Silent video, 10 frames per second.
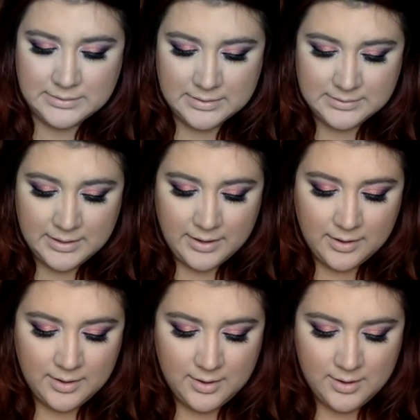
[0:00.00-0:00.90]
It's like
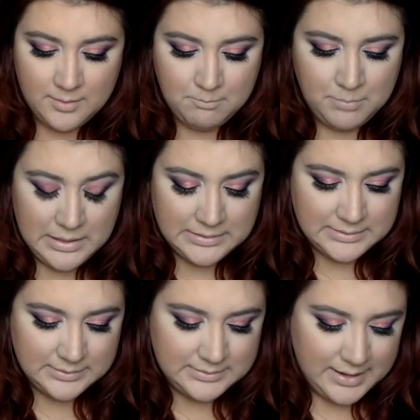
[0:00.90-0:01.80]
beat
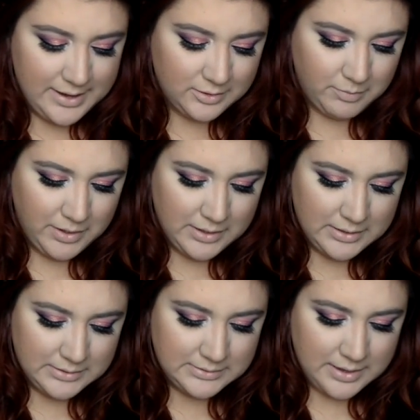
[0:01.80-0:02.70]
to death
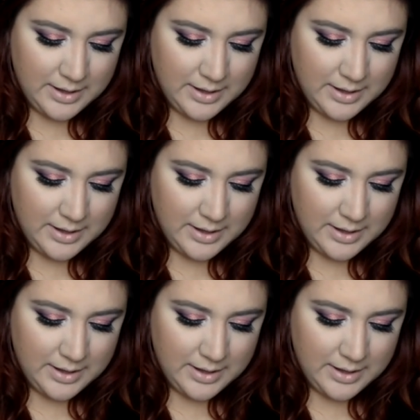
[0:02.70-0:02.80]
because